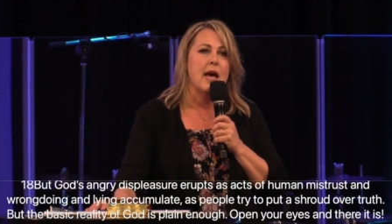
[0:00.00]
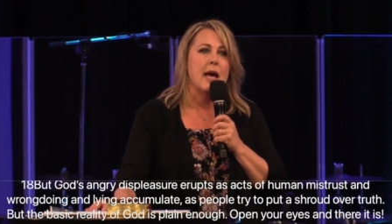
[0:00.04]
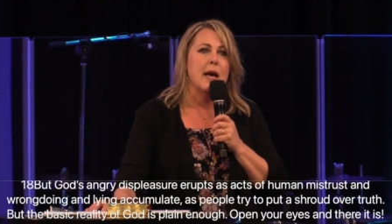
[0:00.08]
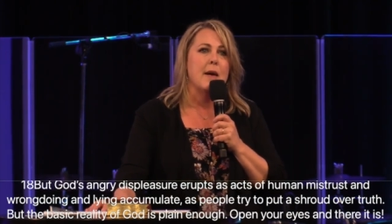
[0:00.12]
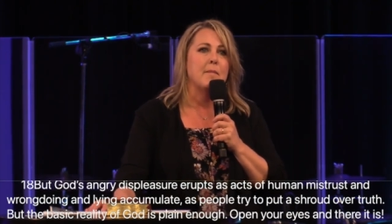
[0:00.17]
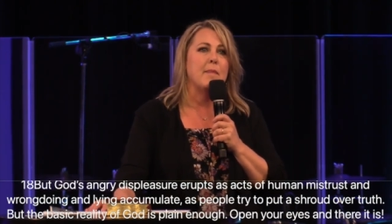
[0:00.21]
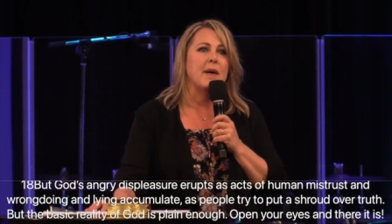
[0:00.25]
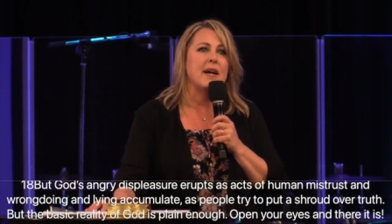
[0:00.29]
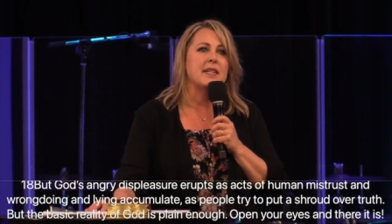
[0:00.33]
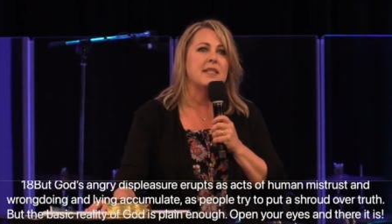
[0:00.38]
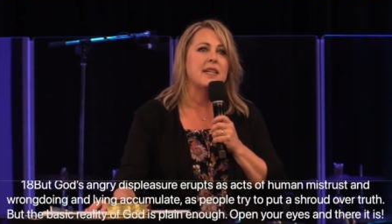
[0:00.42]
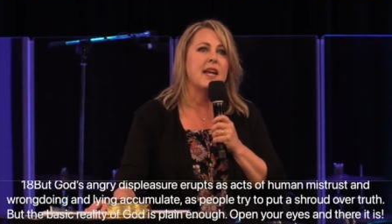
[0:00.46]

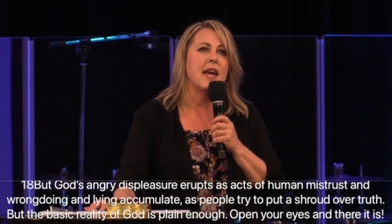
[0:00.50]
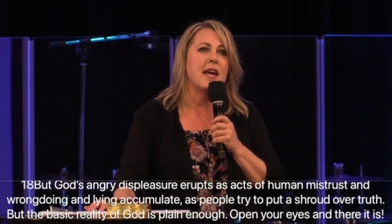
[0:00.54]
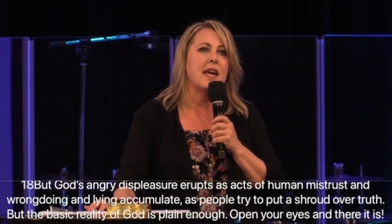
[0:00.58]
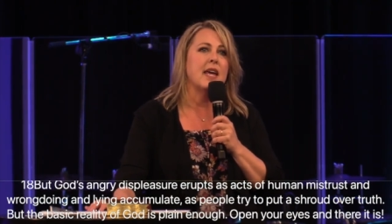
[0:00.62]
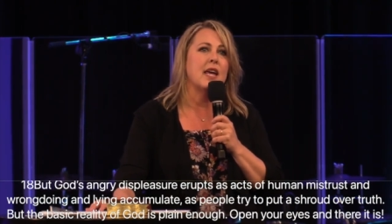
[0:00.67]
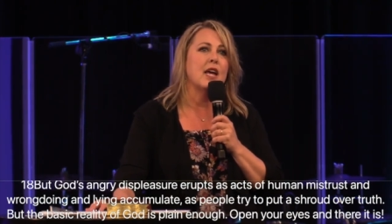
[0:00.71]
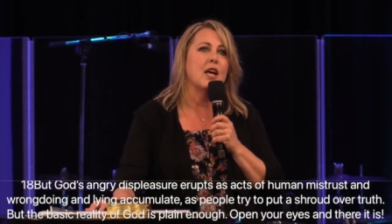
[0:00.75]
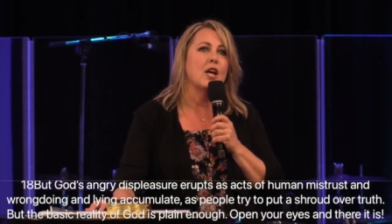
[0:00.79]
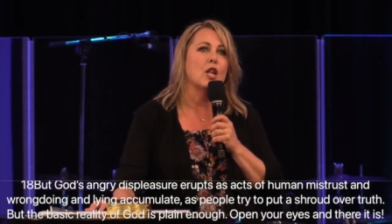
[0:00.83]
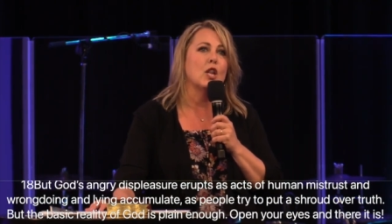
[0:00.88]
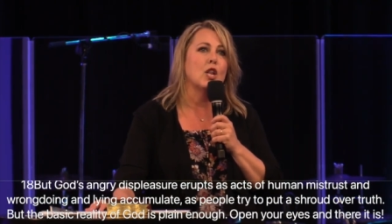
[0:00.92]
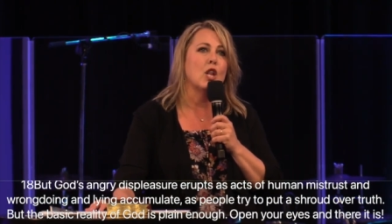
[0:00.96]
By taking
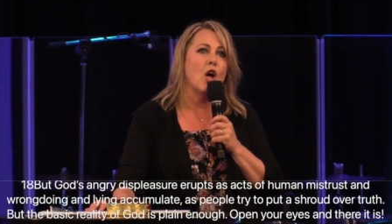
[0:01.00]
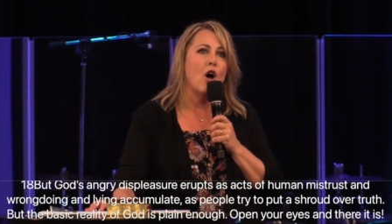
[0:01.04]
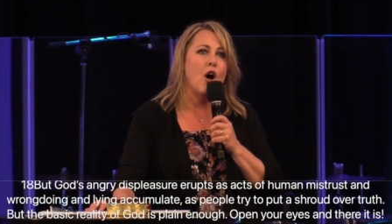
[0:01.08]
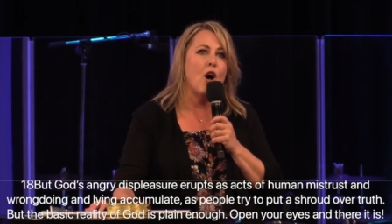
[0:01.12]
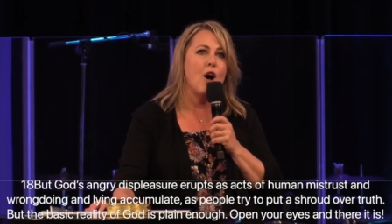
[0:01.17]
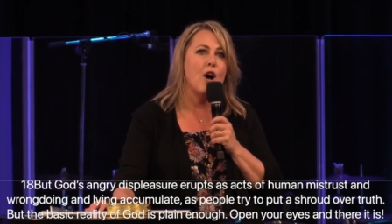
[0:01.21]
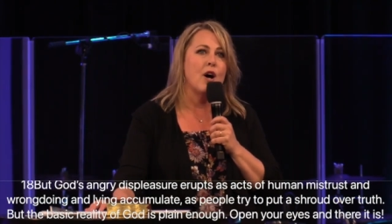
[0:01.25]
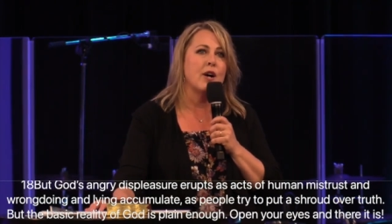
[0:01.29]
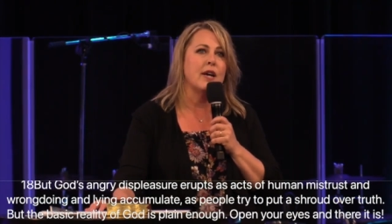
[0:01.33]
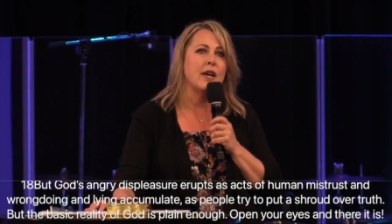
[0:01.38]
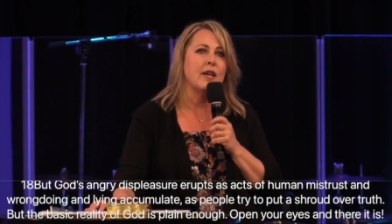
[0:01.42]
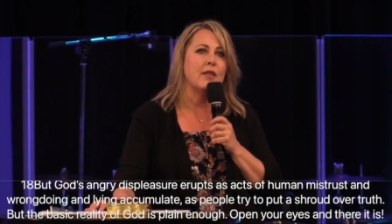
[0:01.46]
a
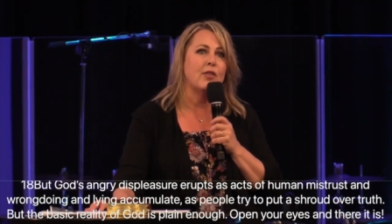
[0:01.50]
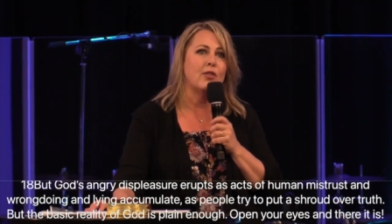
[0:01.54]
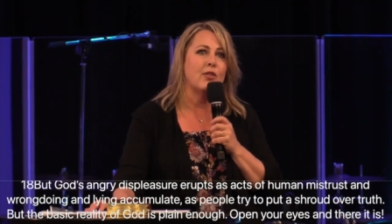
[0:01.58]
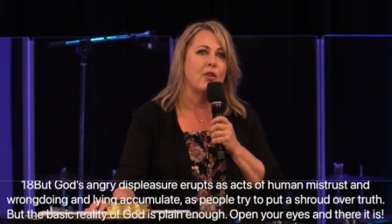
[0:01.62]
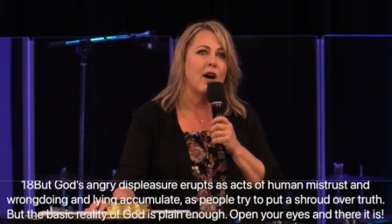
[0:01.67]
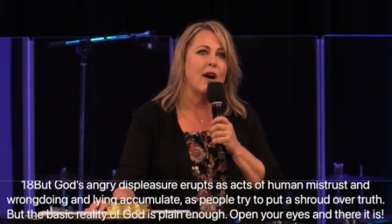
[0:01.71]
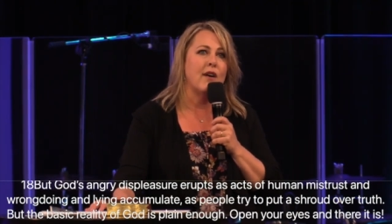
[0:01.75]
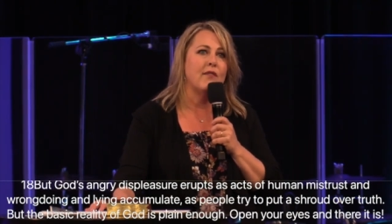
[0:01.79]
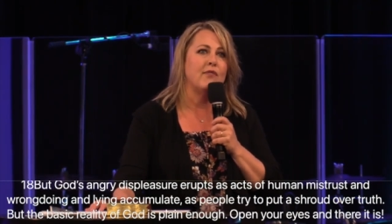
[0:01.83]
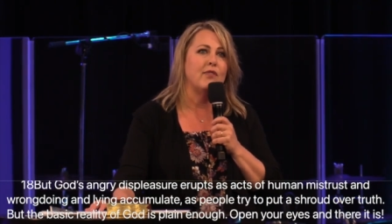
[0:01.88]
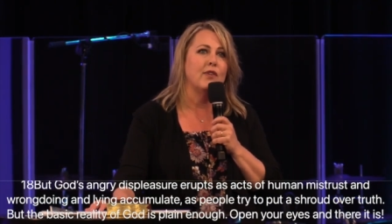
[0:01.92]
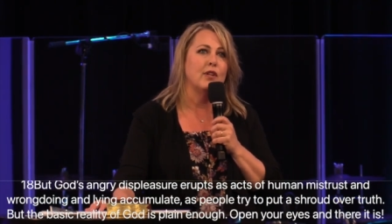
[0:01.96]
long and
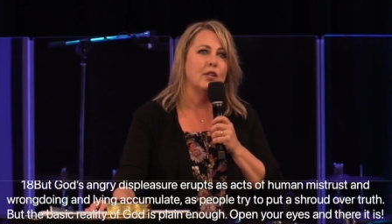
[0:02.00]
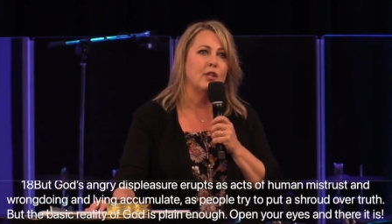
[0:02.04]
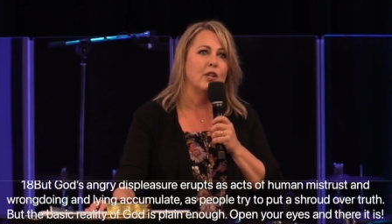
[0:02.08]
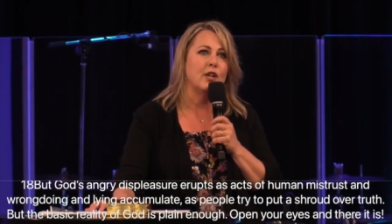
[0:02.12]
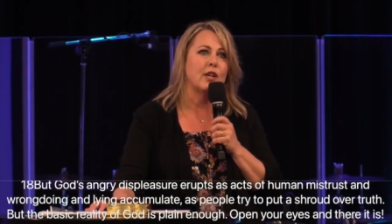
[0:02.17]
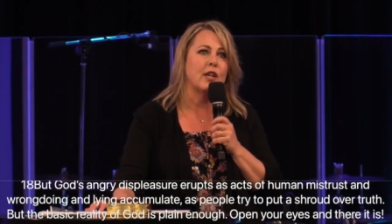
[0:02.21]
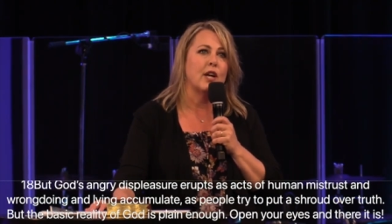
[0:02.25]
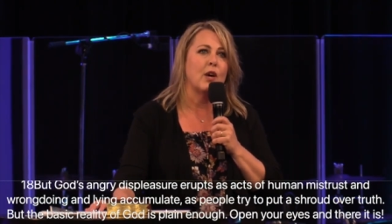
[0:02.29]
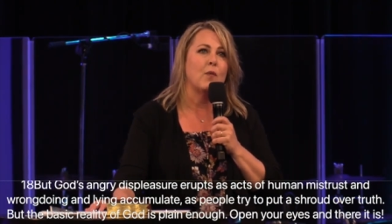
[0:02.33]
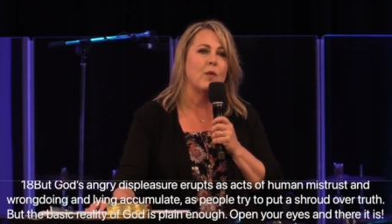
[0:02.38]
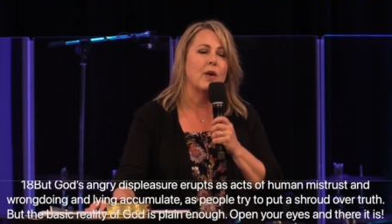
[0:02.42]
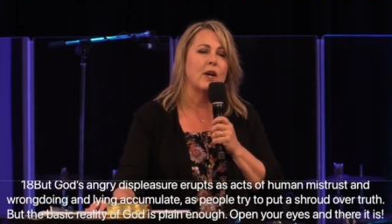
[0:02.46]
thoughtful look
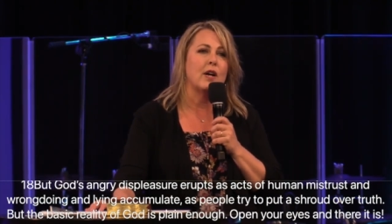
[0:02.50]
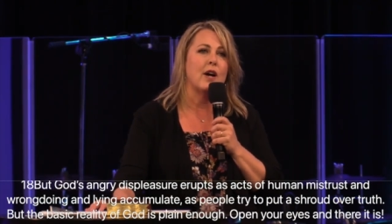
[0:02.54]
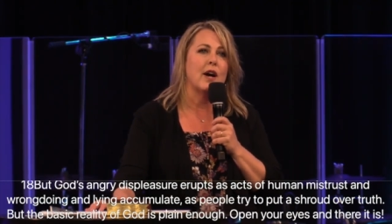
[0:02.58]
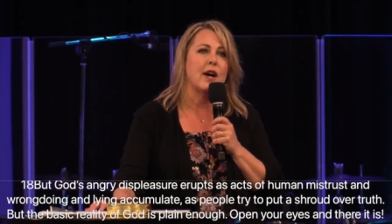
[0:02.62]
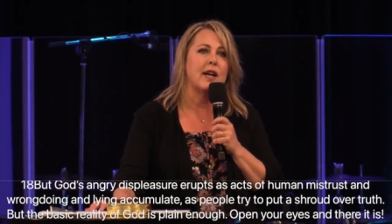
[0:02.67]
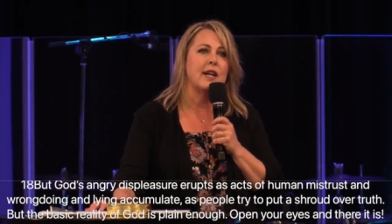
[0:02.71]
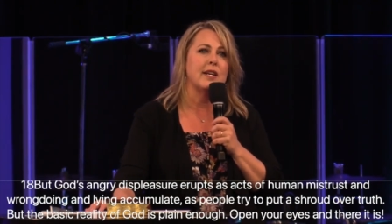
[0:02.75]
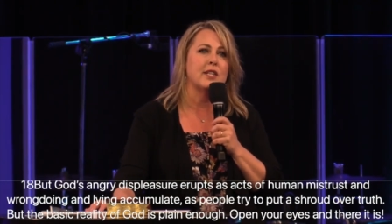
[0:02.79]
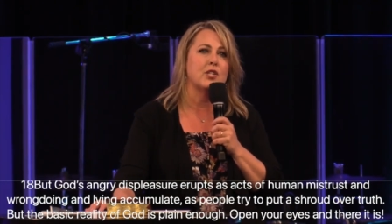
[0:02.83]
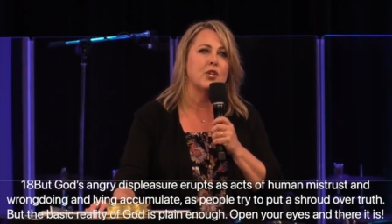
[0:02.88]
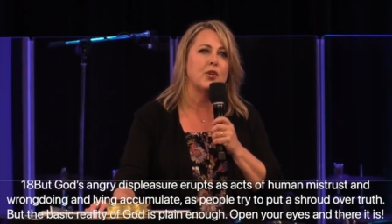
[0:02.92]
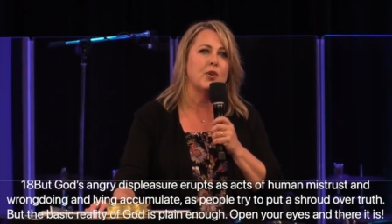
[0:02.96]
at what God
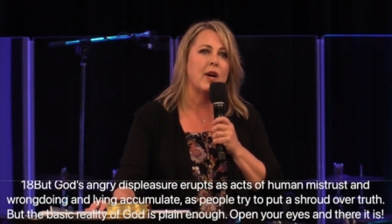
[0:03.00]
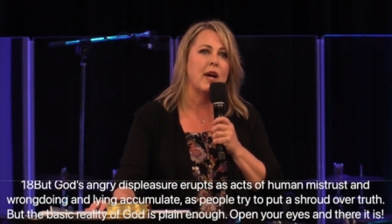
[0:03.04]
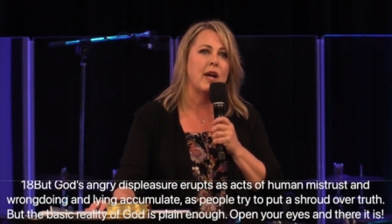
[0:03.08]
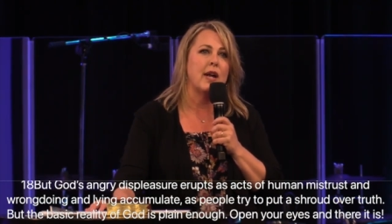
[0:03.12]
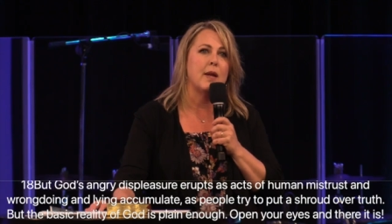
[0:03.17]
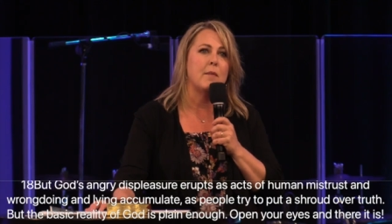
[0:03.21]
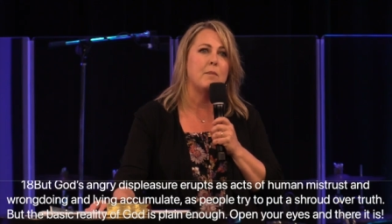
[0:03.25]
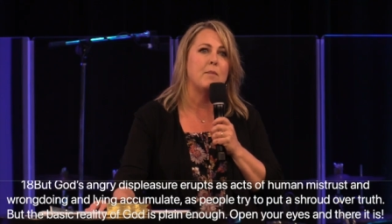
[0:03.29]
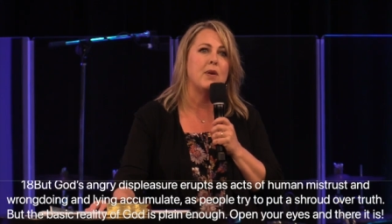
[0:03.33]
has created,